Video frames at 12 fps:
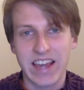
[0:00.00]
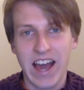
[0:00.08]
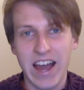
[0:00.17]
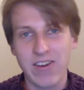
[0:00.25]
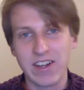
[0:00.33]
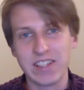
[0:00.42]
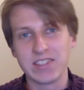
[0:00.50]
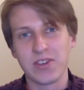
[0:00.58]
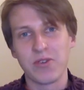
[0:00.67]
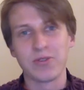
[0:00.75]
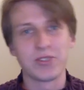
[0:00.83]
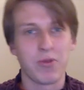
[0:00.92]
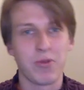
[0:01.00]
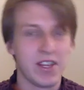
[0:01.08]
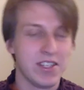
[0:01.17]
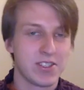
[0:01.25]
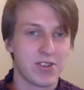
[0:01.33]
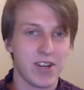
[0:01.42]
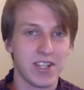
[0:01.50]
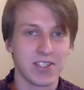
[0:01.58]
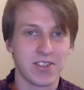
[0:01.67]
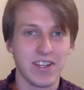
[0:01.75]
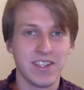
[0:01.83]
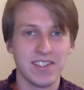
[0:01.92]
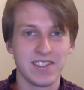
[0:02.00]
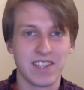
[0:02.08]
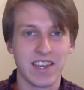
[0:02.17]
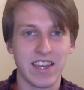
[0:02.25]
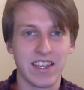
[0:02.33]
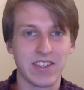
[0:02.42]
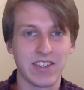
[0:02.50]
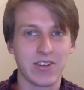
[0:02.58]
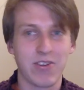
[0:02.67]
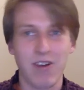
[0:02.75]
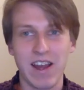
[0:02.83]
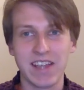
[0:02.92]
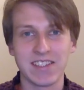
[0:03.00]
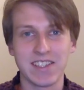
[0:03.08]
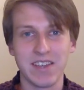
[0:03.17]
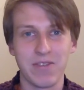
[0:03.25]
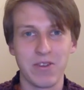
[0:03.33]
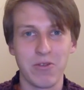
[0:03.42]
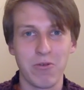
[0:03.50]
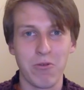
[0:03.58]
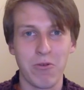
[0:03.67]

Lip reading: I already told you where the treasure is. Like, you're crazy if you